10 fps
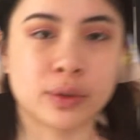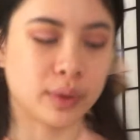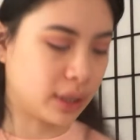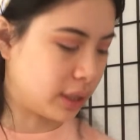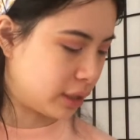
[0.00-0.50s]
with a
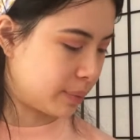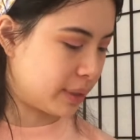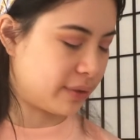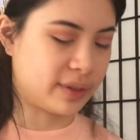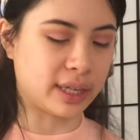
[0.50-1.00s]
little bit
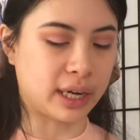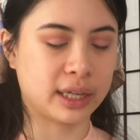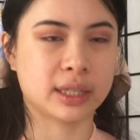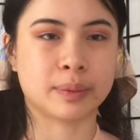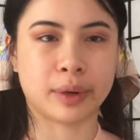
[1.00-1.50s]
of setting
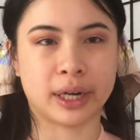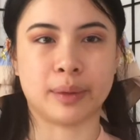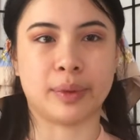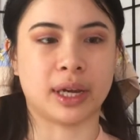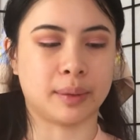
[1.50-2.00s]
spray to
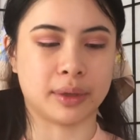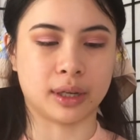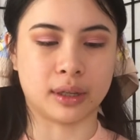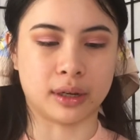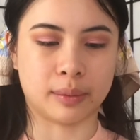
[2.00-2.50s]
pick up the
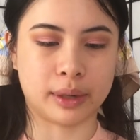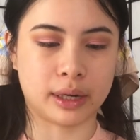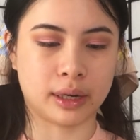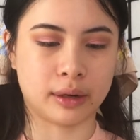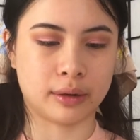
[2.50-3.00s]
glitter better.